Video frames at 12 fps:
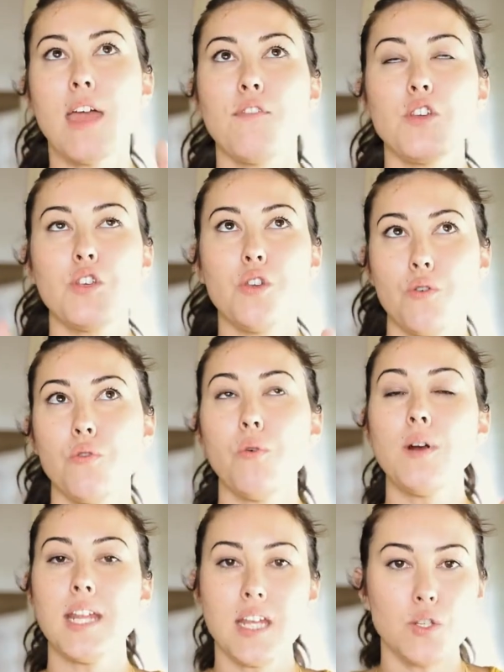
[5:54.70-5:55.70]
If
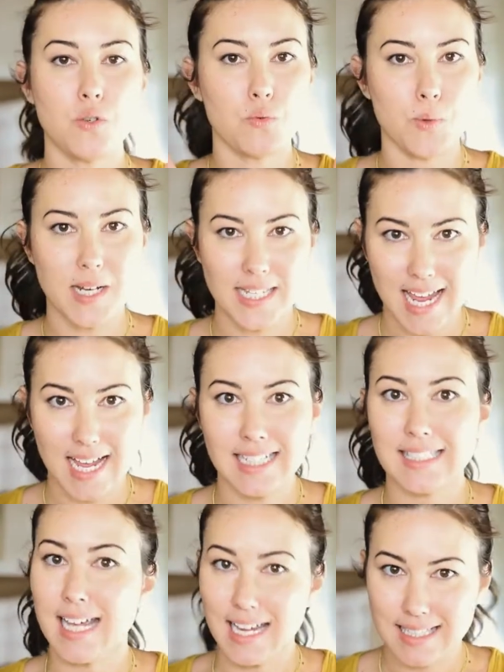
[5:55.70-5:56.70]
you need to retake a
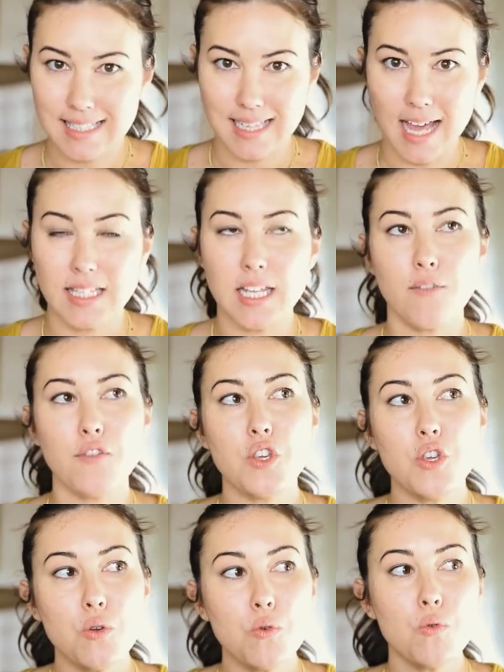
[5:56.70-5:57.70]
science class, if
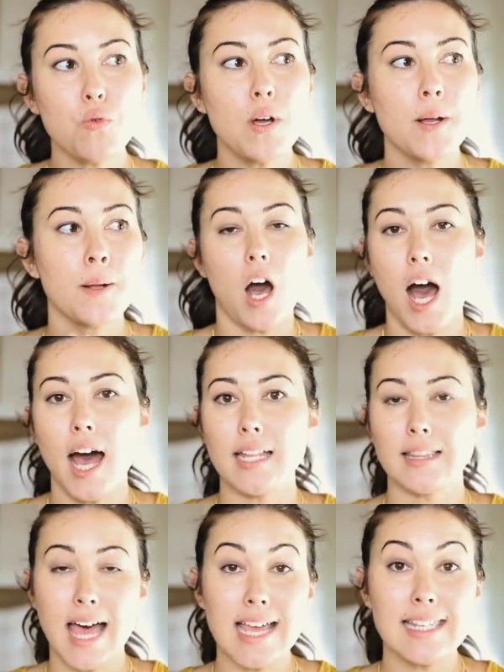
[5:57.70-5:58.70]
you
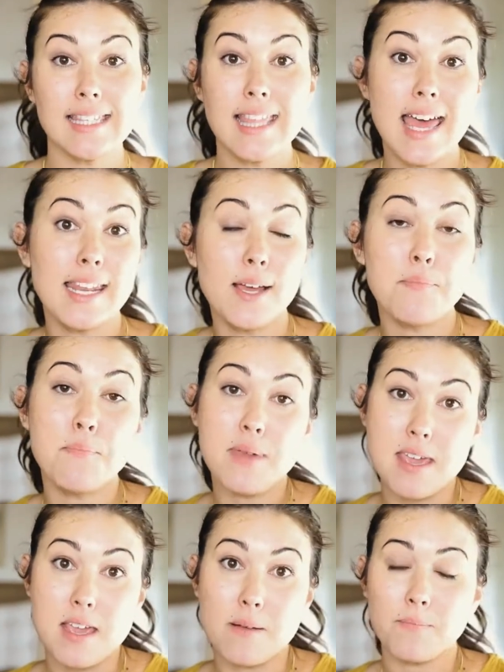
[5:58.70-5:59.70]
got less than a
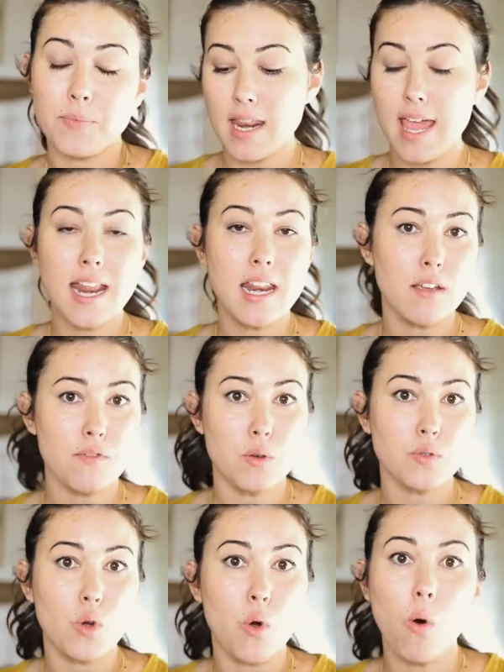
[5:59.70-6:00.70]
B in any of
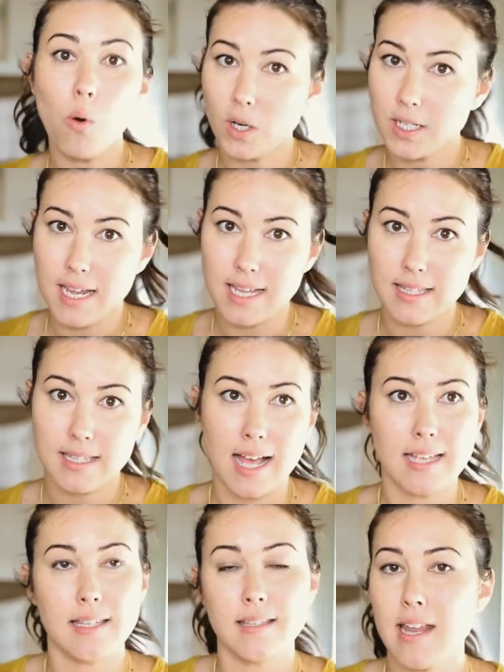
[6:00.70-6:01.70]
those core science
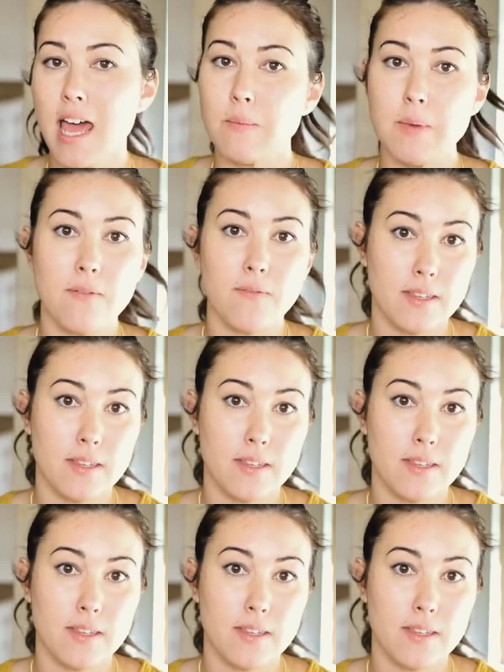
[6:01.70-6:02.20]
classes, anatomy,